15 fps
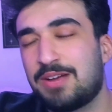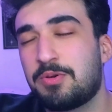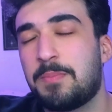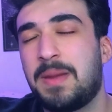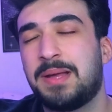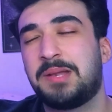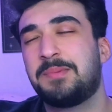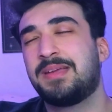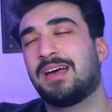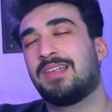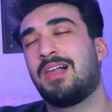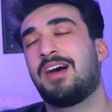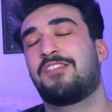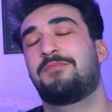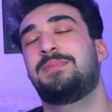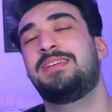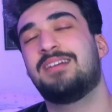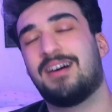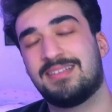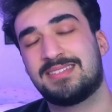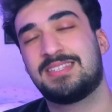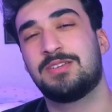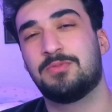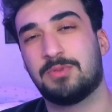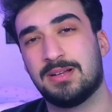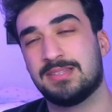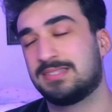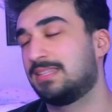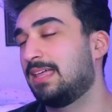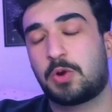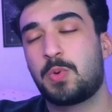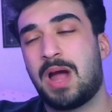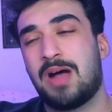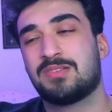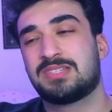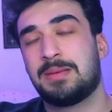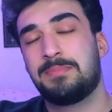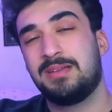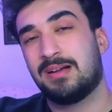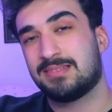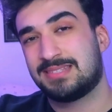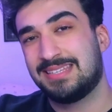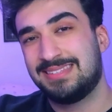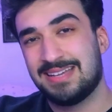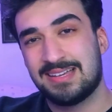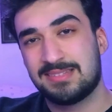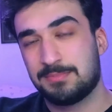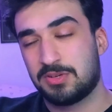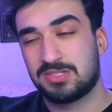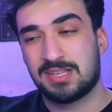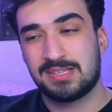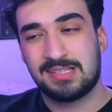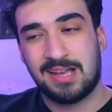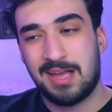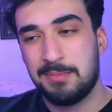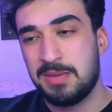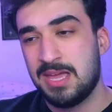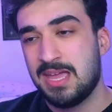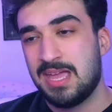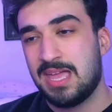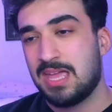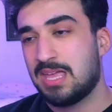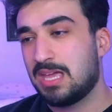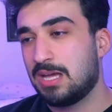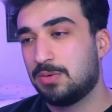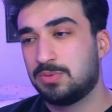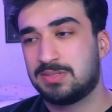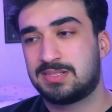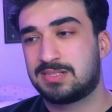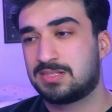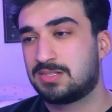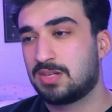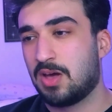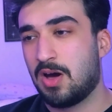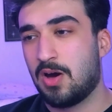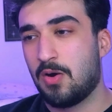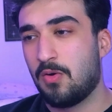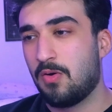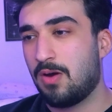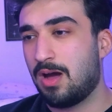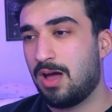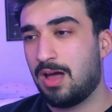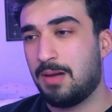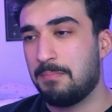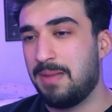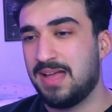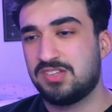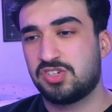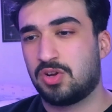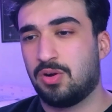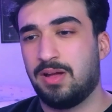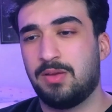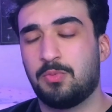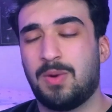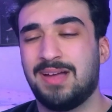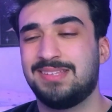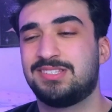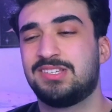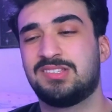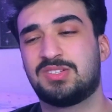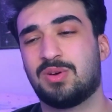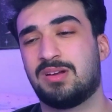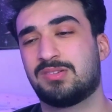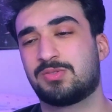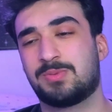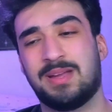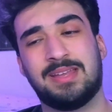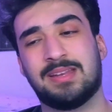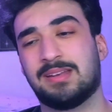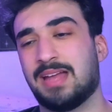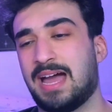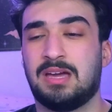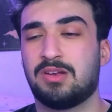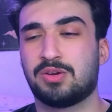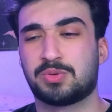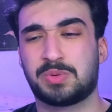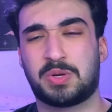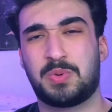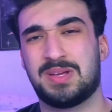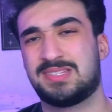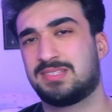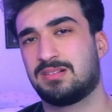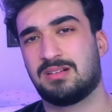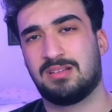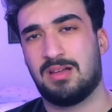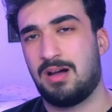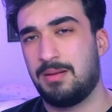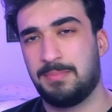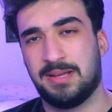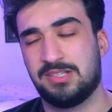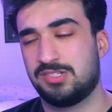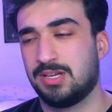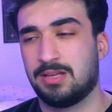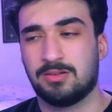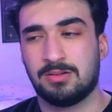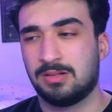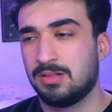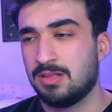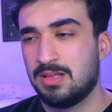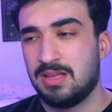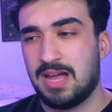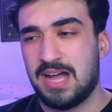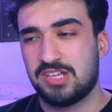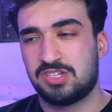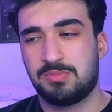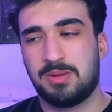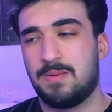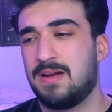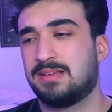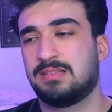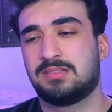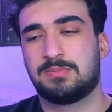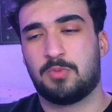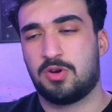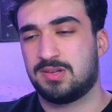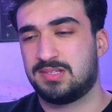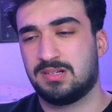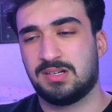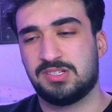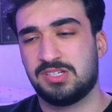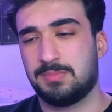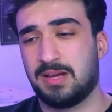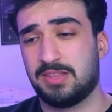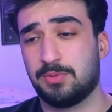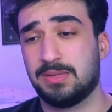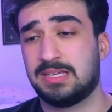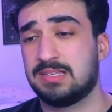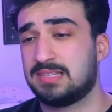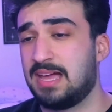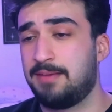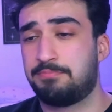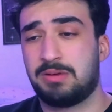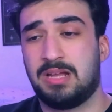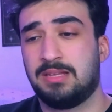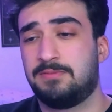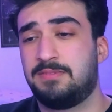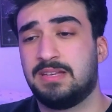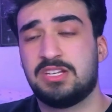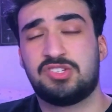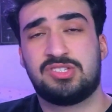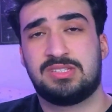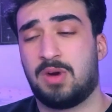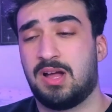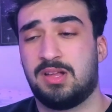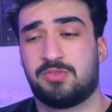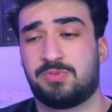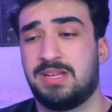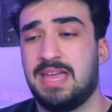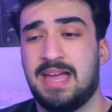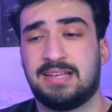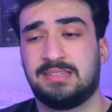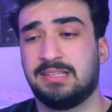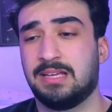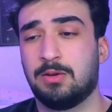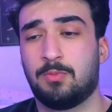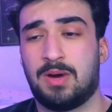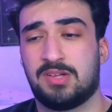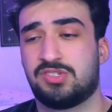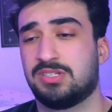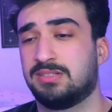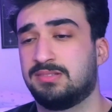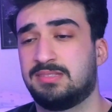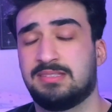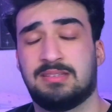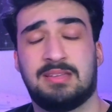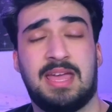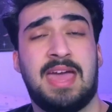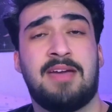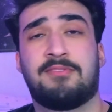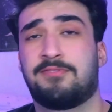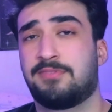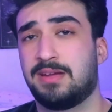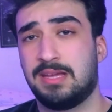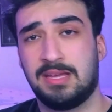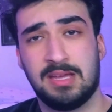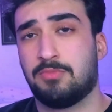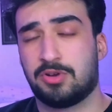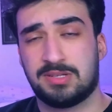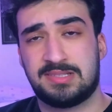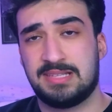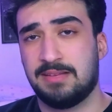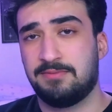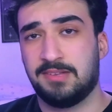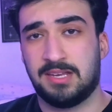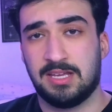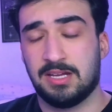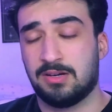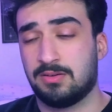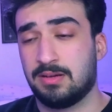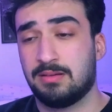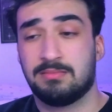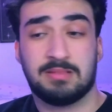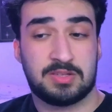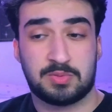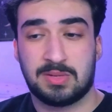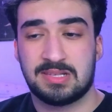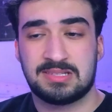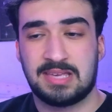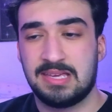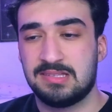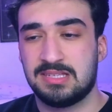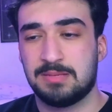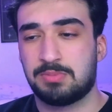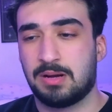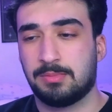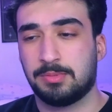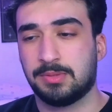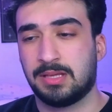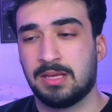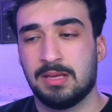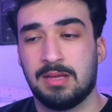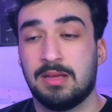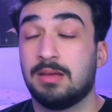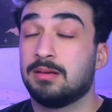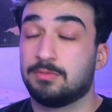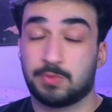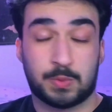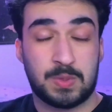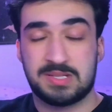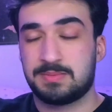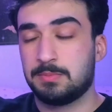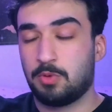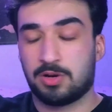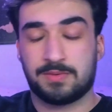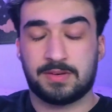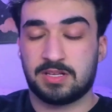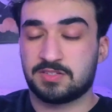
That reminded me a lot of Beyonce ones. The growls that Beyonce does most of the time. It was so magical. And why is she so underrated? Y'all don't request her a lot on my channel. I should be reacting to more Sarah G, by the way, because I probably finished reacting and watching every Morissette video, as well as KZ probably, requesting more